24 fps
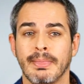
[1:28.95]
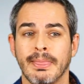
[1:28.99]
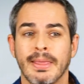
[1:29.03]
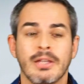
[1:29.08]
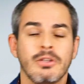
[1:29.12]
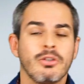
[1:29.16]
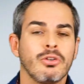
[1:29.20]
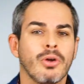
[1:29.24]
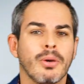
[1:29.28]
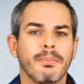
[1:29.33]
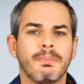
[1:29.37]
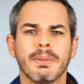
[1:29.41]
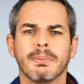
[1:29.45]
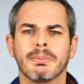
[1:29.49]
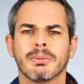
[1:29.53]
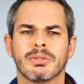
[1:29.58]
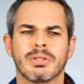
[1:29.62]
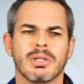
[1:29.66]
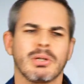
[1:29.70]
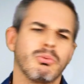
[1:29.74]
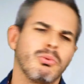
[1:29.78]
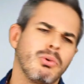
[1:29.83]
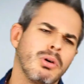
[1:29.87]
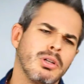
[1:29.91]
And you know, people
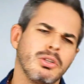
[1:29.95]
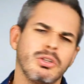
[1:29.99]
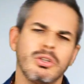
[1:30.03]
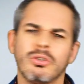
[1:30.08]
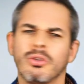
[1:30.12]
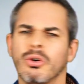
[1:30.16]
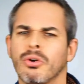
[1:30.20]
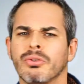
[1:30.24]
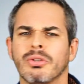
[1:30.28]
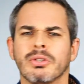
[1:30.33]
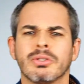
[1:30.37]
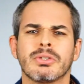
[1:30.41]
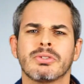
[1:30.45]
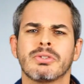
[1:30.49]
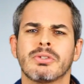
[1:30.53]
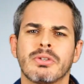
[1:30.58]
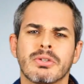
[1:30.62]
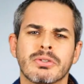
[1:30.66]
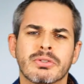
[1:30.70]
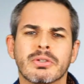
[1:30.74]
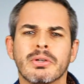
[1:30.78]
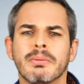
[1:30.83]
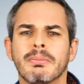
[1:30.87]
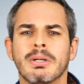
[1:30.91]
say, well, you know, this is
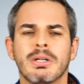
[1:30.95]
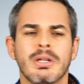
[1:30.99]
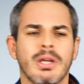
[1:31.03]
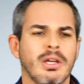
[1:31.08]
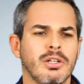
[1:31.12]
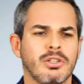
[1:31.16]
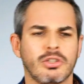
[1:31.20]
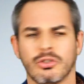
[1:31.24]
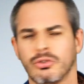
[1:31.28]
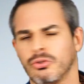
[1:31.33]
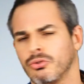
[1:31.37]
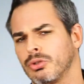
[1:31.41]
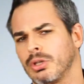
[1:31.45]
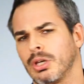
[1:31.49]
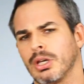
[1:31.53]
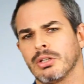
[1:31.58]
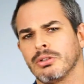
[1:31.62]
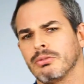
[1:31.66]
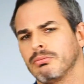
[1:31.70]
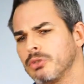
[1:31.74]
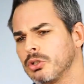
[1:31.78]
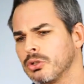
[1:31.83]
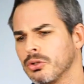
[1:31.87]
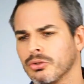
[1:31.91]
discrimination. You
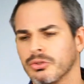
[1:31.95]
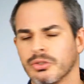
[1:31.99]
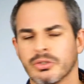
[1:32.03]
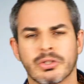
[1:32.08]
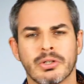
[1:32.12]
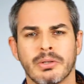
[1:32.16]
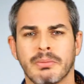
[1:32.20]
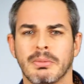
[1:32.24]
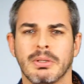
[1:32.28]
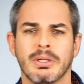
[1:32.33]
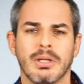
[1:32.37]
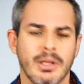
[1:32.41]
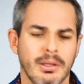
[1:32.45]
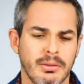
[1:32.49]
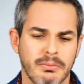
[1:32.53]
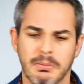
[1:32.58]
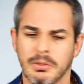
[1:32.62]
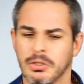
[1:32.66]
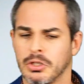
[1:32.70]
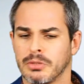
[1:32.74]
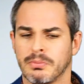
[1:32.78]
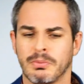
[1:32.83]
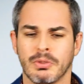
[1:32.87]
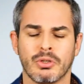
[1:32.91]
can't, you know,
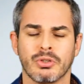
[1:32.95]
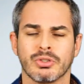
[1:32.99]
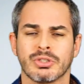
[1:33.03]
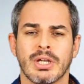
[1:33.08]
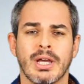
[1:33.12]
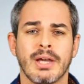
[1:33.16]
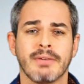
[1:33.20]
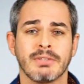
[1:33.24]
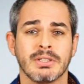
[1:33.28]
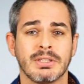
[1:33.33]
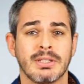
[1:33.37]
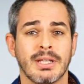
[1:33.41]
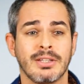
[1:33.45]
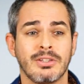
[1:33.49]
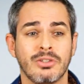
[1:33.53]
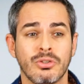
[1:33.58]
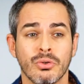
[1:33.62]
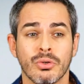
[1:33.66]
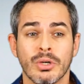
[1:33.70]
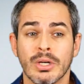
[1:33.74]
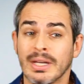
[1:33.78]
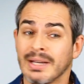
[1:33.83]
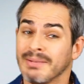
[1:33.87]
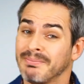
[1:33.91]
discriminate just because I have a
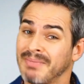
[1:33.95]
tattoo.